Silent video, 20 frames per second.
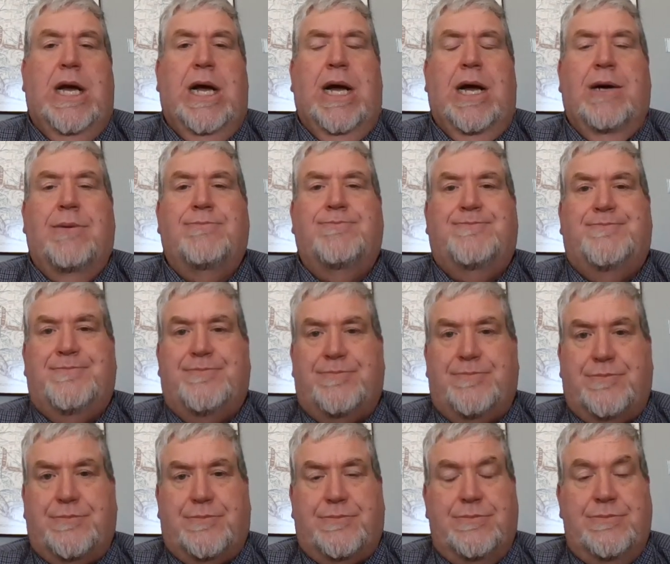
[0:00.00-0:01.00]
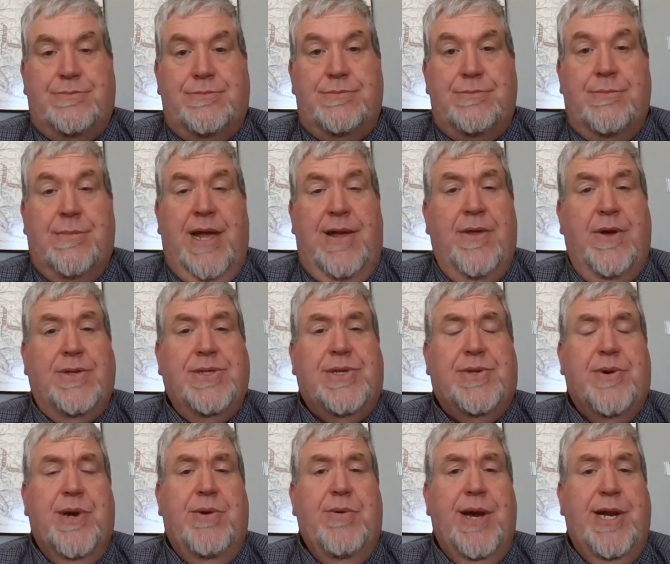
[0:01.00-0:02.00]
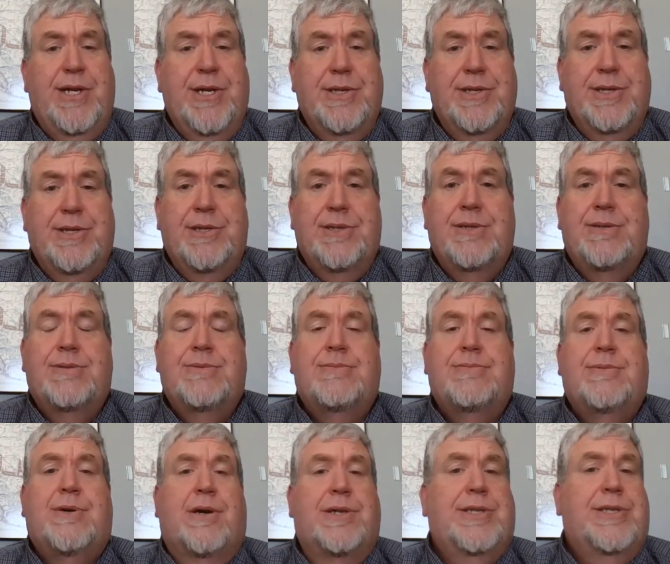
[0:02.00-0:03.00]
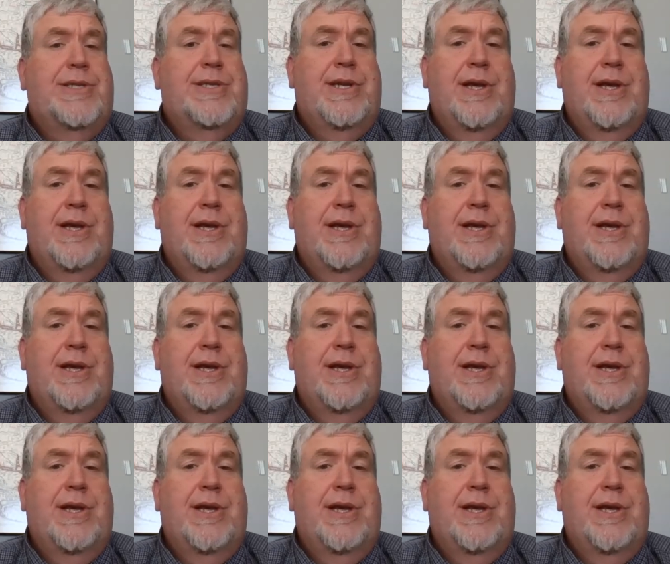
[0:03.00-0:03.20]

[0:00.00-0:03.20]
Um, and those three regions are